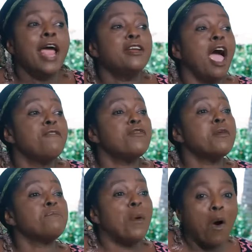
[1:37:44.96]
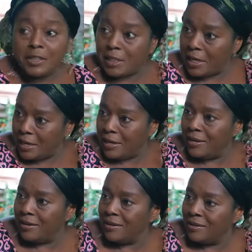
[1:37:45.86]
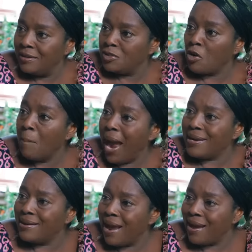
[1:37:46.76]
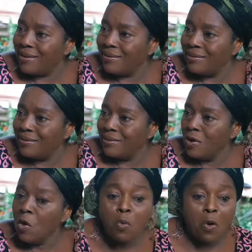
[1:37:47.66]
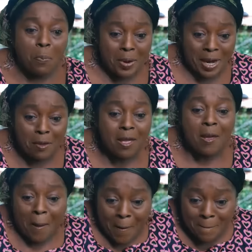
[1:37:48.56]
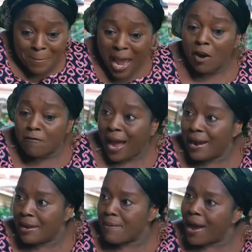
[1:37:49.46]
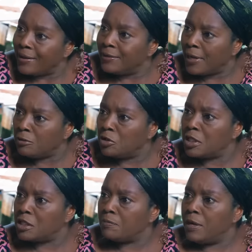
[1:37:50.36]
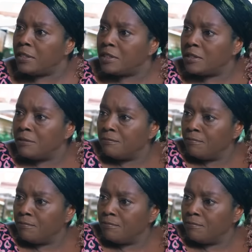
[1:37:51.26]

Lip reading: And everybody from Adina will bring men of caliber down to this place.